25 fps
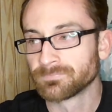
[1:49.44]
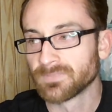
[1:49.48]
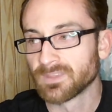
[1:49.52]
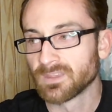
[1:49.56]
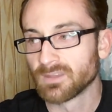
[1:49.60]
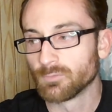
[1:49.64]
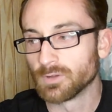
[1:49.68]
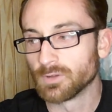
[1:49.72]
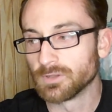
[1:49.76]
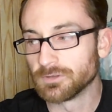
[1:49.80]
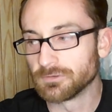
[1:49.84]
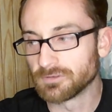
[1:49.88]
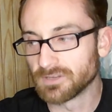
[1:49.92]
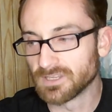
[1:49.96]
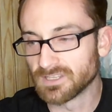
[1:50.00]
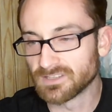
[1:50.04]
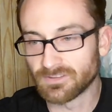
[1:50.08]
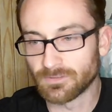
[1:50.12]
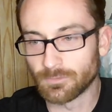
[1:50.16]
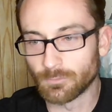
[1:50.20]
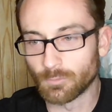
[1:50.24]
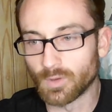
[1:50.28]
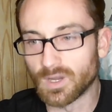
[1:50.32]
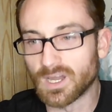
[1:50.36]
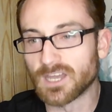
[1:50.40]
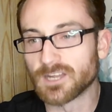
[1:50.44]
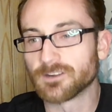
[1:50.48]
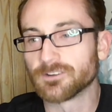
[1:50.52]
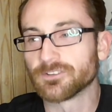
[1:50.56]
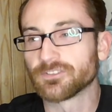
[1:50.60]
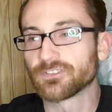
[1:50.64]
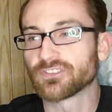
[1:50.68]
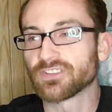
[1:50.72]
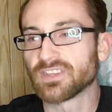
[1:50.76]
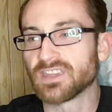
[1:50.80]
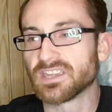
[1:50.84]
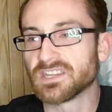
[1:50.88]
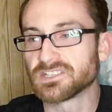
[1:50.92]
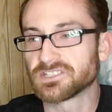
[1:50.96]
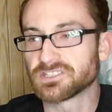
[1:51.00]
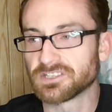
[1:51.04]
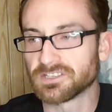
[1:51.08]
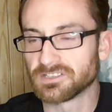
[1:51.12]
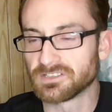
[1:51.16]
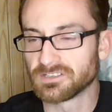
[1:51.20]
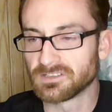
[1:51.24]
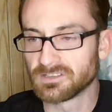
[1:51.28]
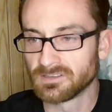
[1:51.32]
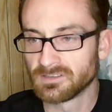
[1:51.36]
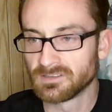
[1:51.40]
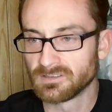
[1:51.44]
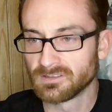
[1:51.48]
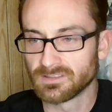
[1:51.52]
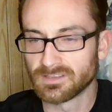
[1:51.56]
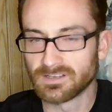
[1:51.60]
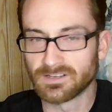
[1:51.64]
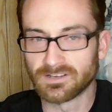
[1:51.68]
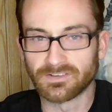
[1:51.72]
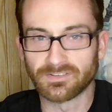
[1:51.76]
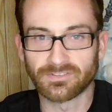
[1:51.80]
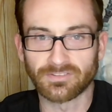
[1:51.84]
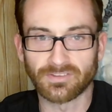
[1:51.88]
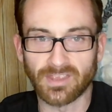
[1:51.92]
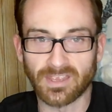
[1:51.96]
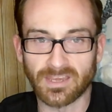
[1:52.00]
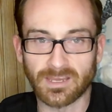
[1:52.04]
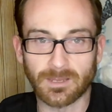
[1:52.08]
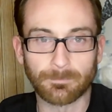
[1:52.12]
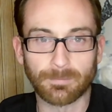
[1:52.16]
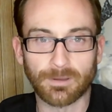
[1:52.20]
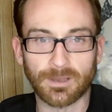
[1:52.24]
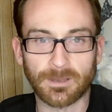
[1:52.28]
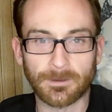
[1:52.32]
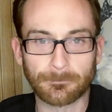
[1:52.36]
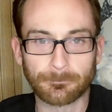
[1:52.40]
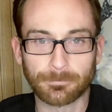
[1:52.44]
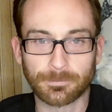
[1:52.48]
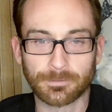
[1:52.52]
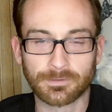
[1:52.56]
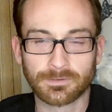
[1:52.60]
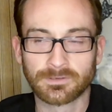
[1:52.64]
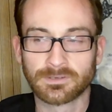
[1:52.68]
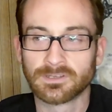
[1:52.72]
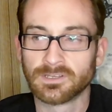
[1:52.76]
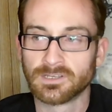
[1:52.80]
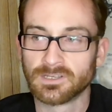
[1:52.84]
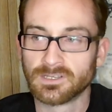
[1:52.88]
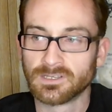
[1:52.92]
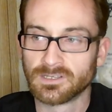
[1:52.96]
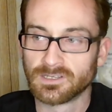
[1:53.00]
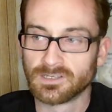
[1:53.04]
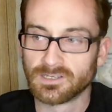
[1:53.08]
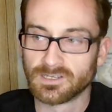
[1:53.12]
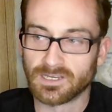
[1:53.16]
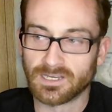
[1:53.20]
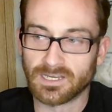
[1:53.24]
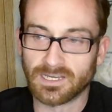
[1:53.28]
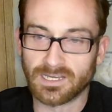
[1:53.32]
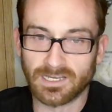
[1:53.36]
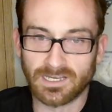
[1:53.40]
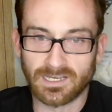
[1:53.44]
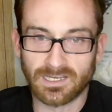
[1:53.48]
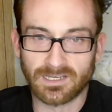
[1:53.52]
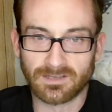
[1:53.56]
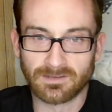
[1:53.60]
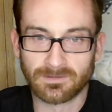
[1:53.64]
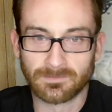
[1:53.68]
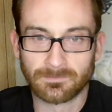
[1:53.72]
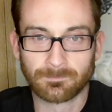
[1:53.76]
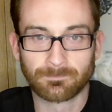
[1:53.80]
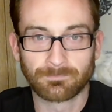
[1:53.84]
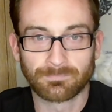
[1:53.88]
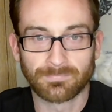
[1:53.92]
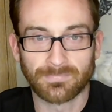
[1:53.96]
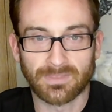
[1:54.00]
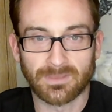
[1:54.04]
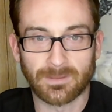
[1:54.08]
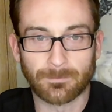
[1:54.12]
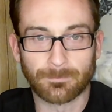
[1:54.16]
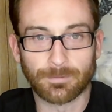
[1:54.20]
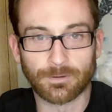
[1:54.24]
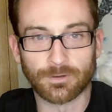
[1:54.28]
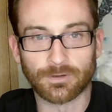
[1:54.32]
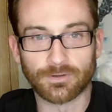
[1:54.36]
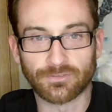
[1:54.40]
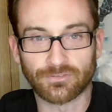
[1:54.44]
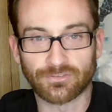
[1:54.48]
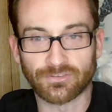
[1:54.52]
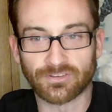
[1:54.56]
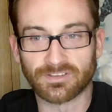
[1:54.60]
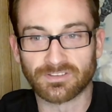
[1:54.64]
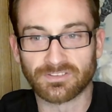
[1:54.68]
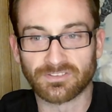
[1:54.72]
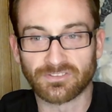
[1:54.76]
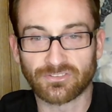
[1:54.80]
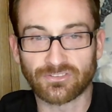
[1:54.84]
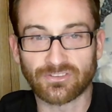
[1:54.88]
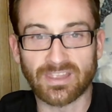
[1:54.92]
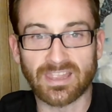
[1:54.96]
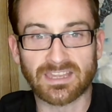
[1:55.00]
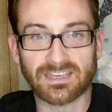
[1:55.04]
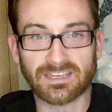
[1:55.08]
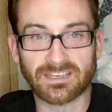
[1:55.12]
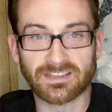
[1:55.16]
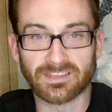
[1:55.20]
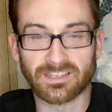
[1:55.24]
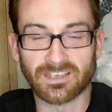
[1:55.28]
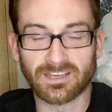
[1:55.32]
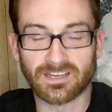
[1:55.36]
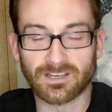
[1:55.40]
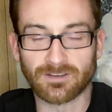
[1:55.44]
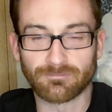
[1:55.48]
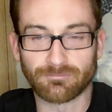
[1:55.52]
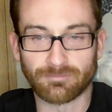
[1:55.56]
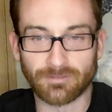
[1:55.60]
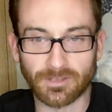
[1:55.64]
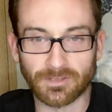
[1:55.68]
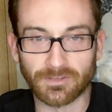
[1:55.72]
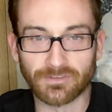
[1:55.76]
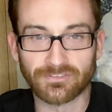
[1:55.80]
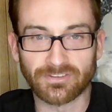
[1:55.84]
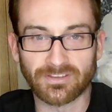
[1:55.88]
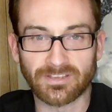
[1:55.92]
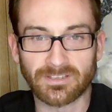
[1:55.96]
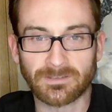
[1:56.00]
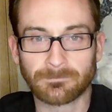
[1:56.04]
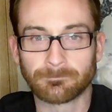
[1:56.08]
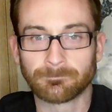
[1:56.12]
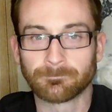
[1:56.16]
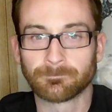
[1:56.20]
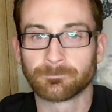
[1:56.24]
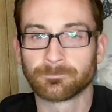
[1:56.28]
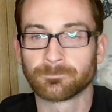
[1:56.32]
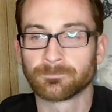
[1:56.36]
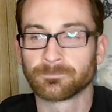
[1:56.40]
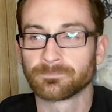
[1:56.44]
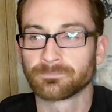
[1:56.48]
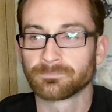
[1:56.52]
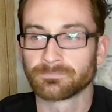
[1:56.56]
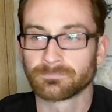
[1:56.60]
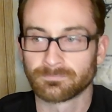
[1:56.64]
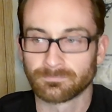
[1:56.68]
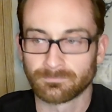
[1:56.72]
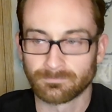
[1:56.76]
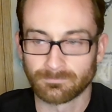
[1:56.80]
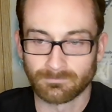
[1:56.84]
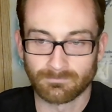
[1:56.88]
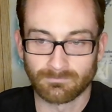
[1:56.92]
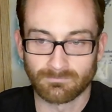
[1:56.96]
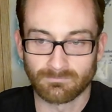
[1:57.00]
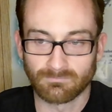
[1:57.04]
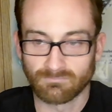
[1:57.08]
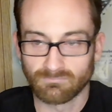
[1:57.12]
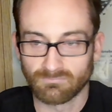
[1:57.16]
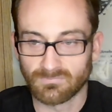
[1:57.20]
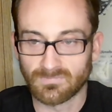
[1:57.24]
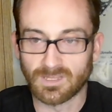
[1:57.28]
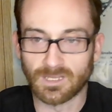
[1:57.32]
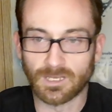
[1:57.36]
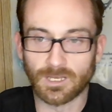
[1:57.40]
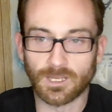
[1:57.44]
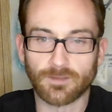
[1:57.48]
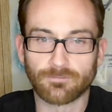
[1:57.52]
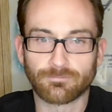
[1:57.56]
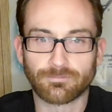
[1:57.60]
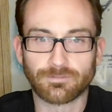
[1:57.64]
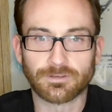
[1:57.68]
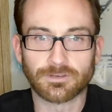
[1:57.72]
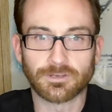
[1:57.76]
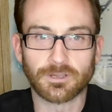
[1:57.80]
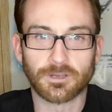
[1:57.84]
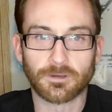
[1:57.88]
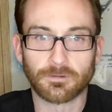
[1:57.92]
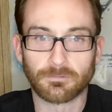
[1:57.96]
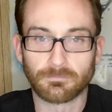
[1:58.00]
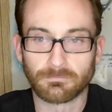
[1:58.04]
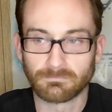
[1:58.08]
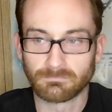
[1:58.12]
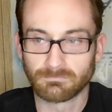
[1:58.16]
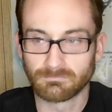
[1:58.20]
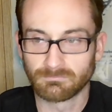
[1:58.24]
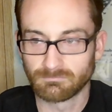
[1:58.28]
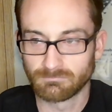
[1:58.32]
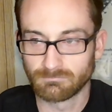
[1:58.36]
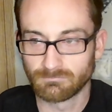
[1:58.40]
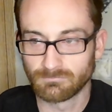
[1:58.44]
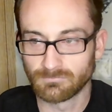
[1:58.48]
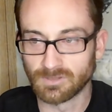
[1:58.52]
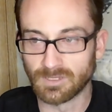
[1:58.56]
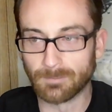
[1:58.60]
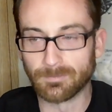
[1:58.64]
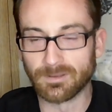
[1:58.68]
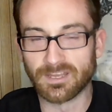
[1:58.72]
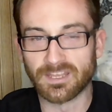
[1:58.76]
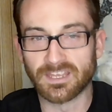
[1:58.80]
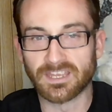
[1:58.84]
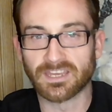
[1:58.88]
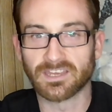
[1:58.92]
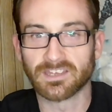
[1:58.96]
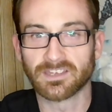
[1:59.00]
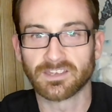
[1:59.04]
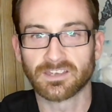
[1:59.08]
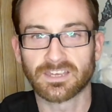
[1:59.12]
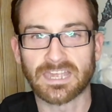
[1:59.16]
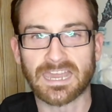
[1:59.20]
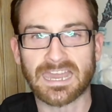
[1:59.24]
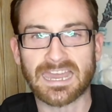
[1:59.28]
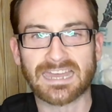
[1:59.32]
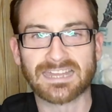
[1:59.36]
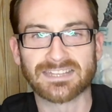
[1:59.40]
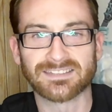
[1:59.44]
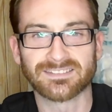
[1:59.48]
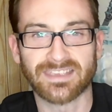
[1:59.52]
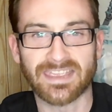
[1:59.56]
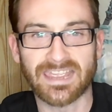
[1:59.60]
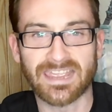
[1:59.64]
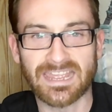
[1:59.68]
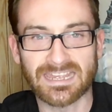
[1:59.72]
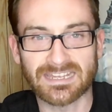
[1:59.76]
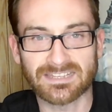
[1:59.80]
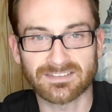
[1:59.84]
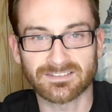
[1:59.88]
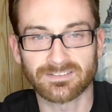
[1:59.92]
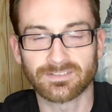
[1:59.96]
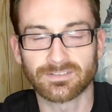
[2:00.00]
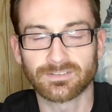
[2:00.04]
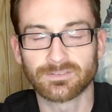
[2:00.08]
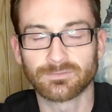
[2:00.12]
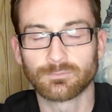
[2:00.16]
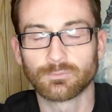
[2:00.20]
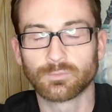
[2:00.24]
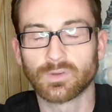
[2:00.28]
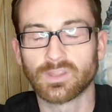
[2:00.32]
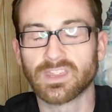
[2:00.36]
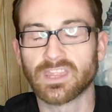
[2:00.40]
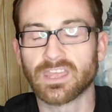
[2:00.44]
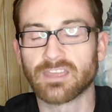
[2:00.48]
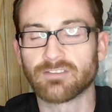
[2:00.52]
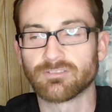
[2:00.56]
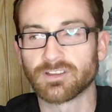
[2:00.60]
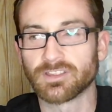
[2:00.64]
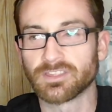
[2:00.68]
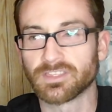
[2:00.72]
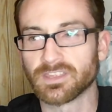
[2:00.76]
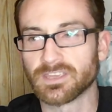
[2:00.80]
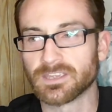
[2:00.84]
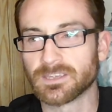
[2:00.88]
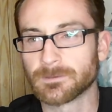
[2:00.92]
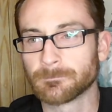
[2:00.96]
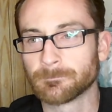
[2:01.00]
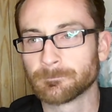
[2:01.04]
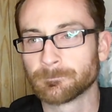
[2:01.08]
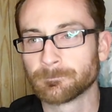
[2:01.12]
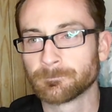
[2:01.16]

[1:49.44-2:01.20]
when you get to the water station, there's like a pump. The person standing there fills it, and off you go, limiting contact with everything.